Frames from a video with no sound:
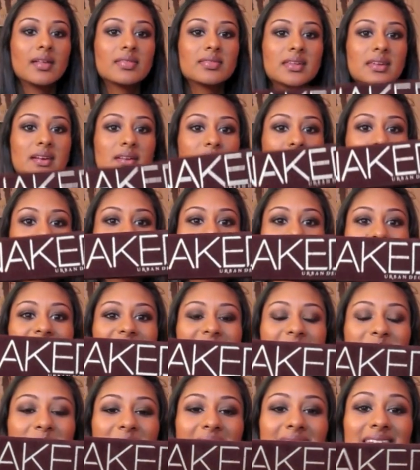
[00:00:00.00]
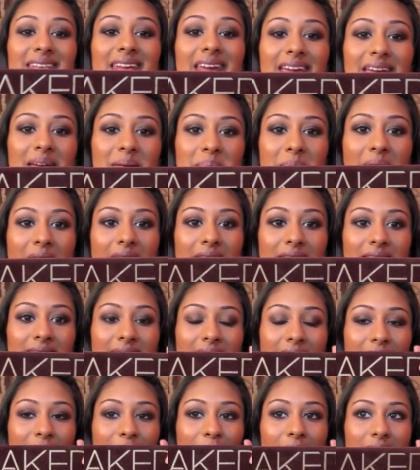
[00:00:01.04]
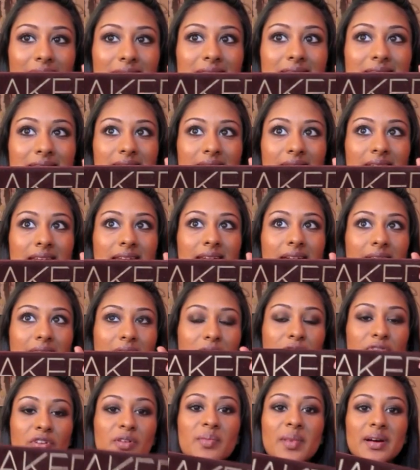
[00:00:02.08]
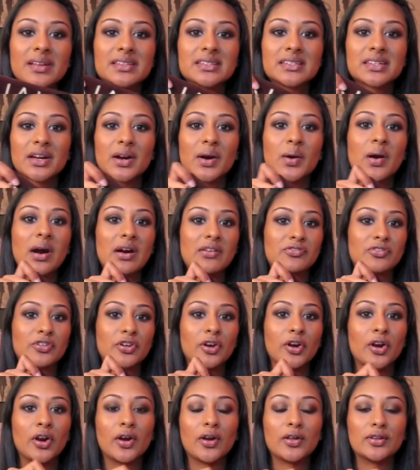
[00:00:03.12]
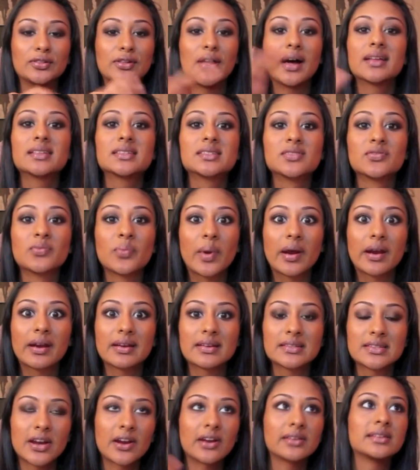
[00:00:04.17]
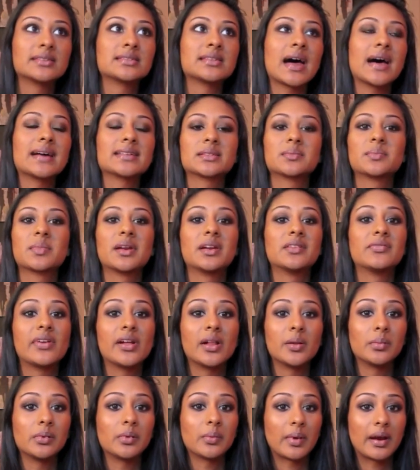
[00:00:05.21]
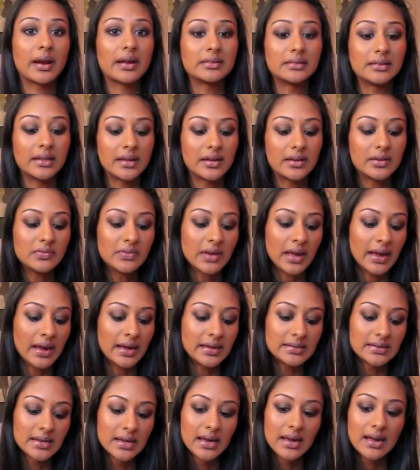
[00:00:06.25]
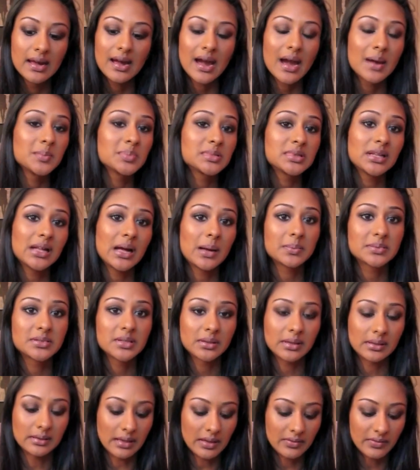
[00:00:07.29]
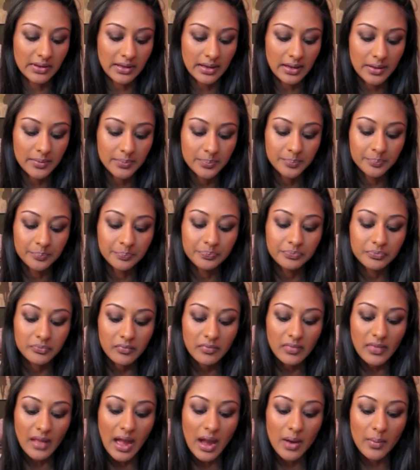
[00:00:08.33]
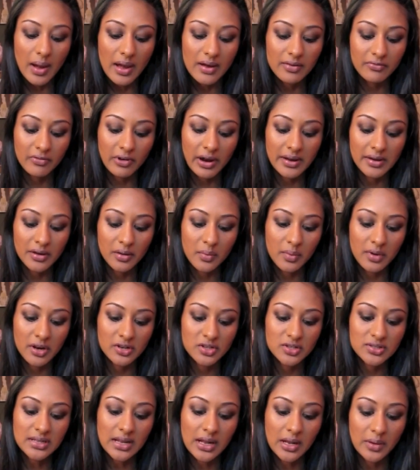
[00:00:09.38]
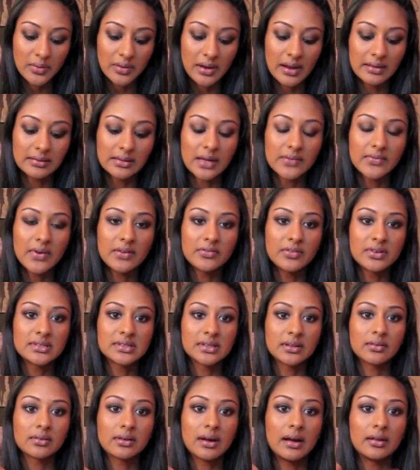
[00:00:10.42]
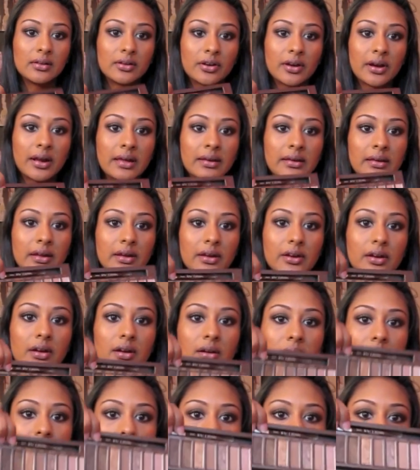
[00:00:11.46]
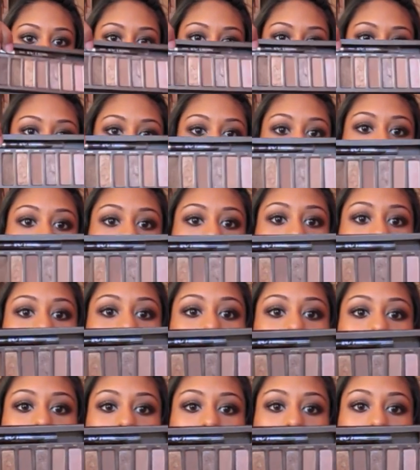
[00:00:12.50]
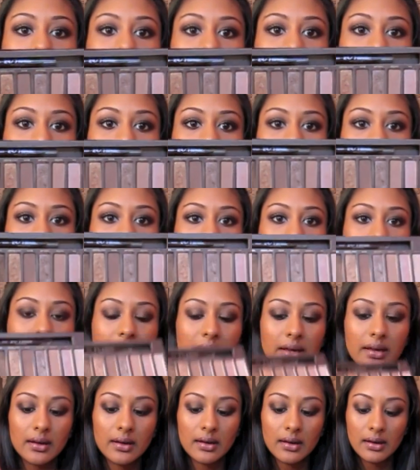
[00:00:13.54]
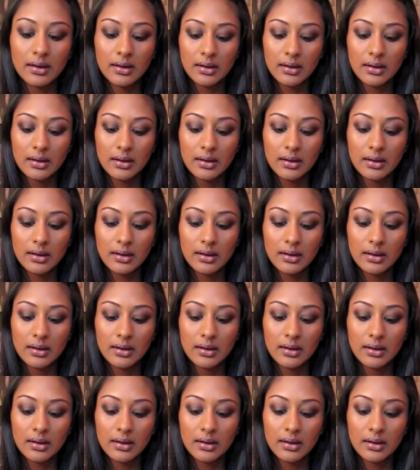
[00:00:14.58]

Then of course my Naked palette. I got in like a few months ago after lots of wear and tear. This hasn't been available where I live, and I'm still absolutely loving it. However, I don't want to just tell you that I love every single color in here, so I'm going to tell you guys which colors specifically.